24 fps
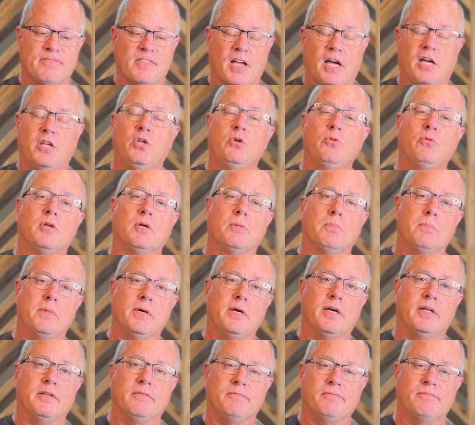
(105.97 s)
I knew what it
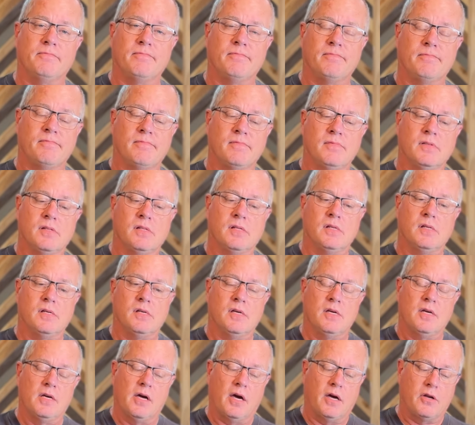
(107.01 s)
meant.
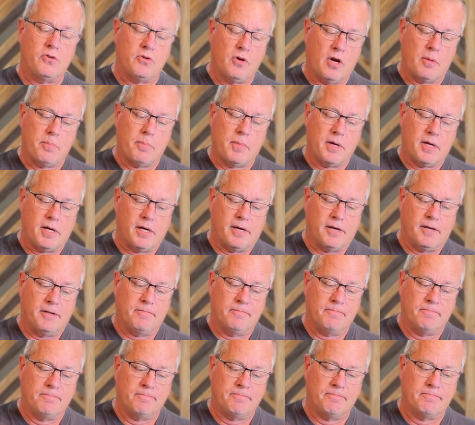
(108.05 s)
I dropped my
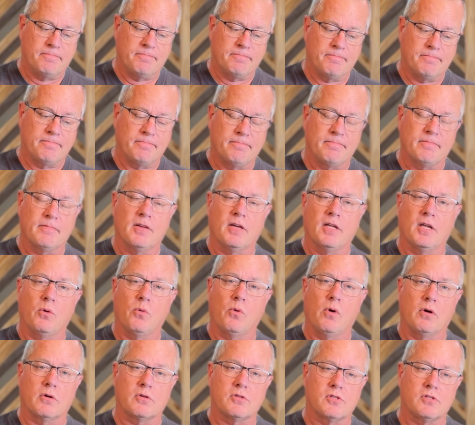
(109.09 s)
head, and I
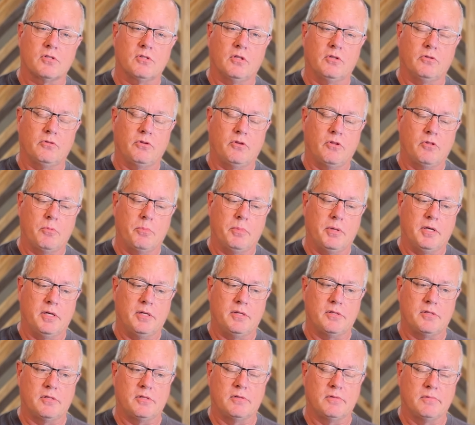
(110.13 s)
walked slowly to the
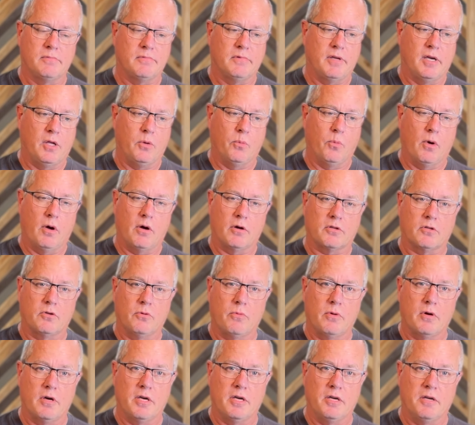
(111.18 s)
beach and walked
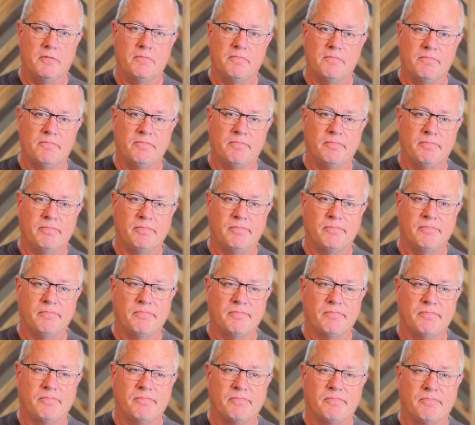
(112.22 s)
away.
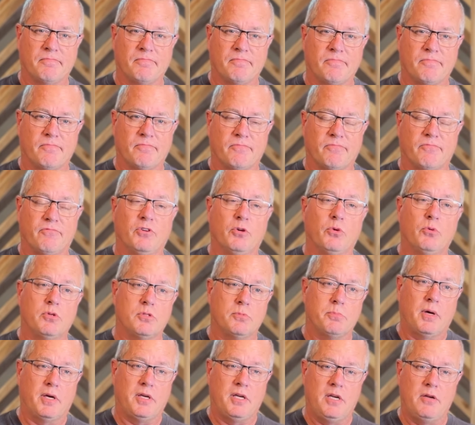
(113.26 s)
Phil was
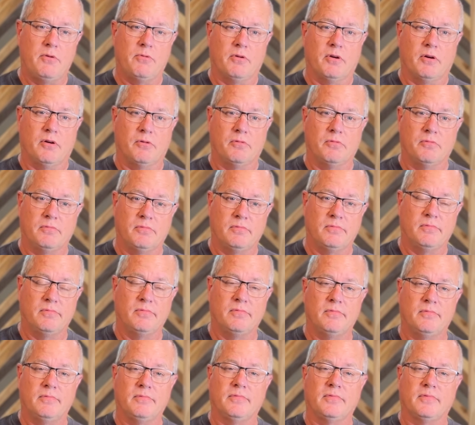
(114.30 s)
my hero,
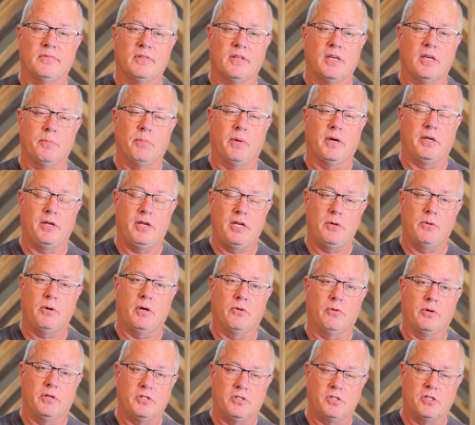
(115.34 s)
and my
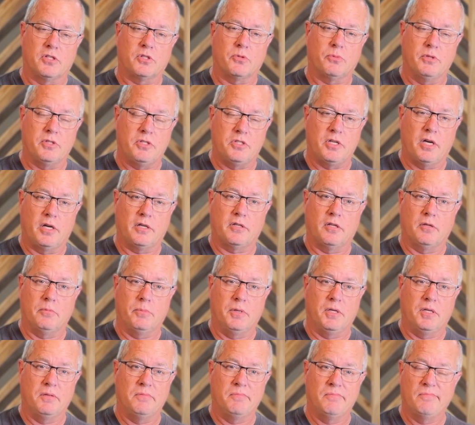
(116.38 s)
hero had just rejected
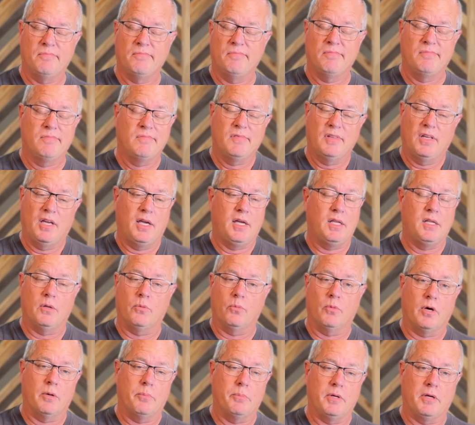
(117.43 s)
me. He
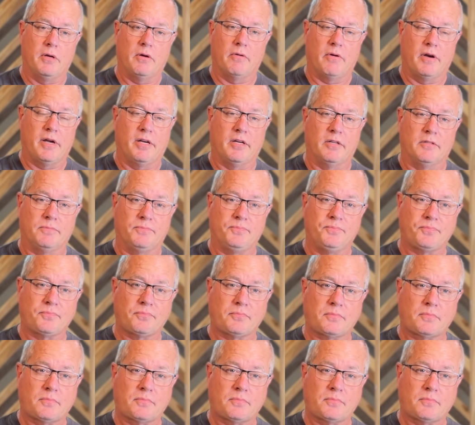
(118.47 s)
didn't want me around.